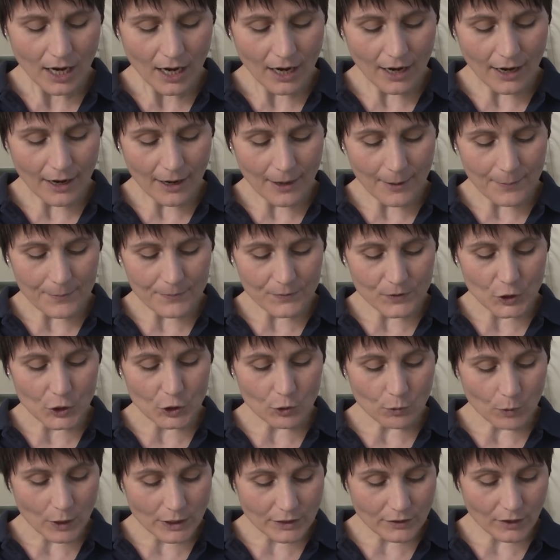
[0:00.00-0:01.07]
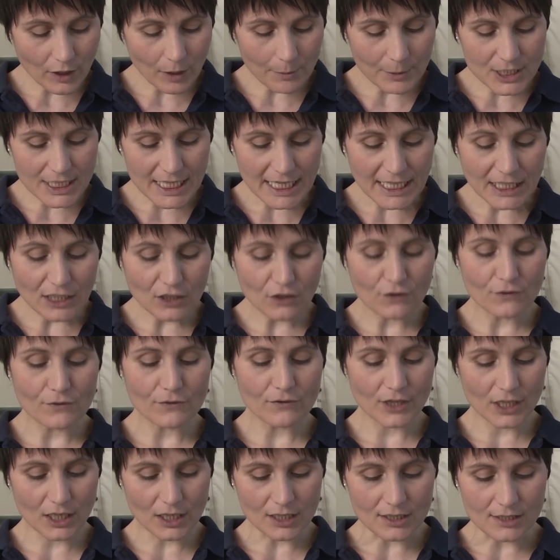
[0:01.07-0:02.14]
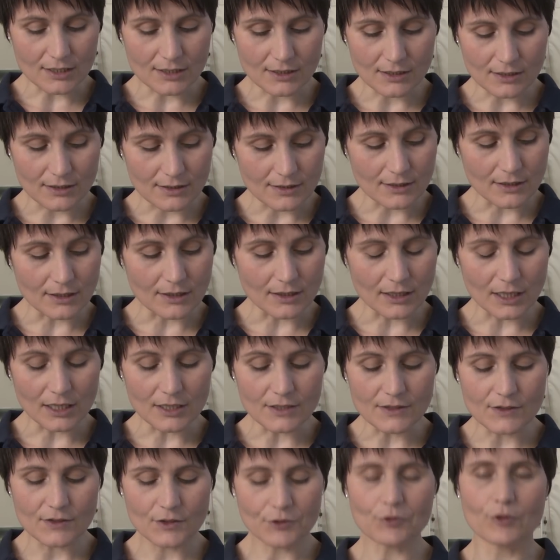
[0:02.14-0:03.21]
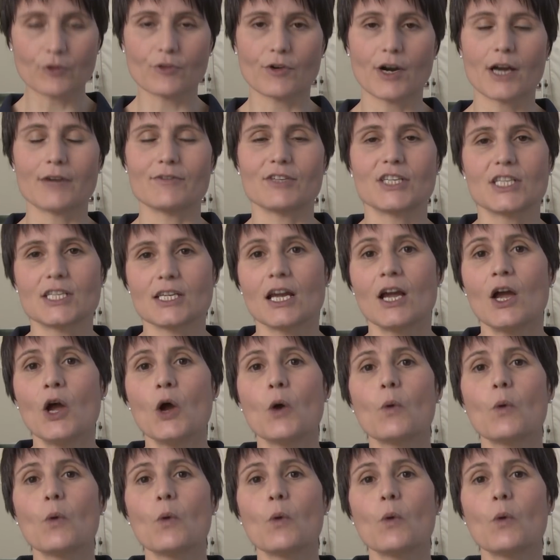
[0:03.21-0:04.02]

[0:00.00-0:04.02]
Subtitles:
You're wondering about inconveniences in zero gravity.